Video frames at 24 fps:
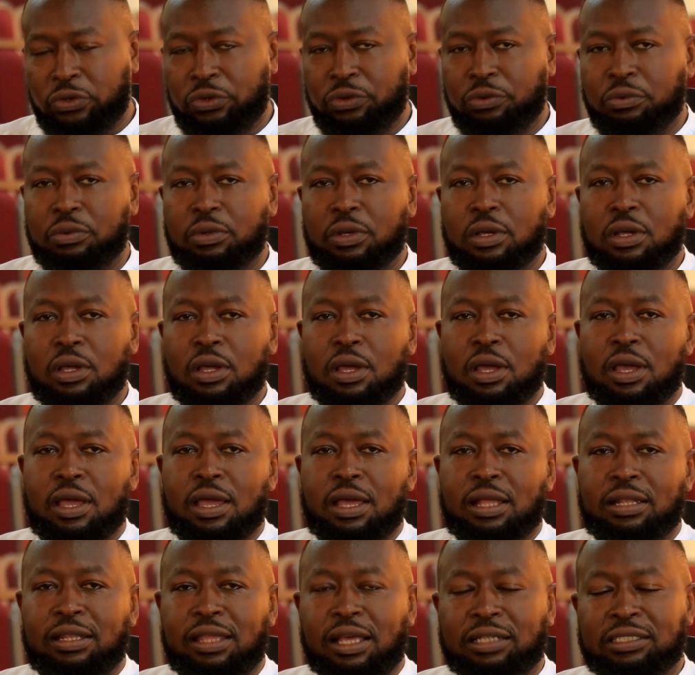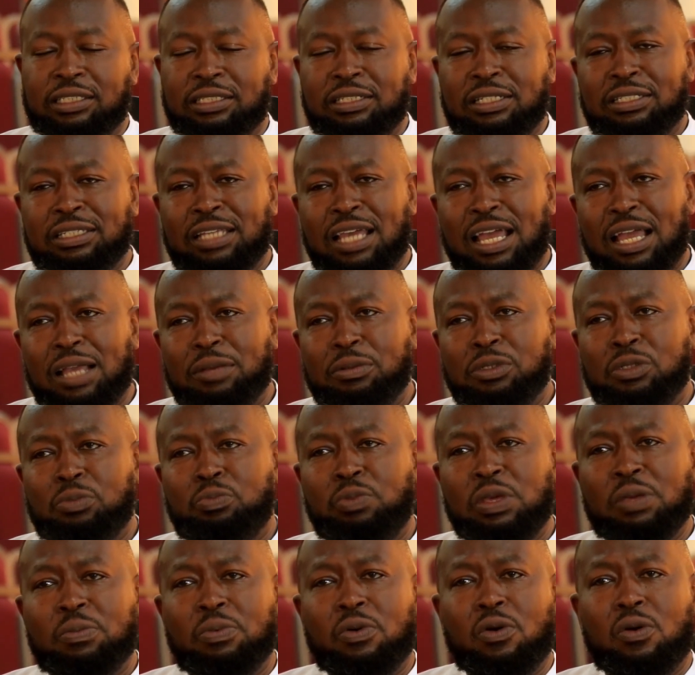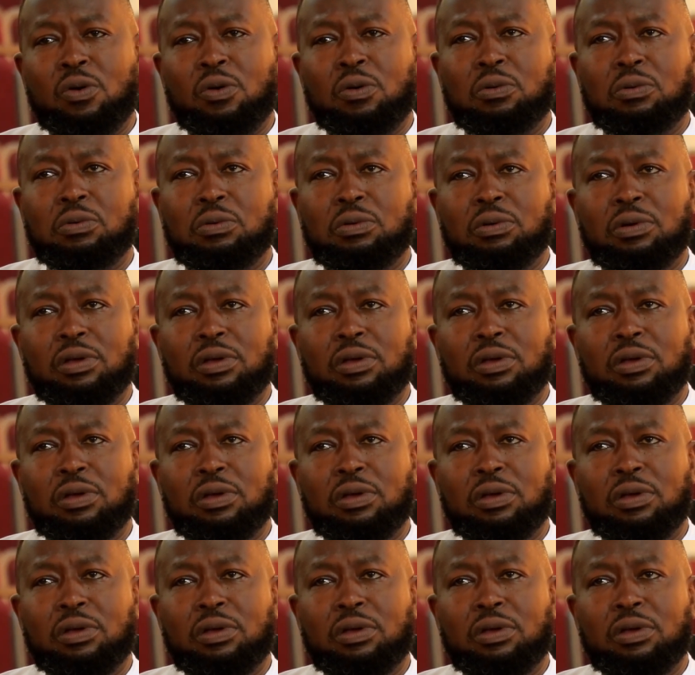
you. There are certain times people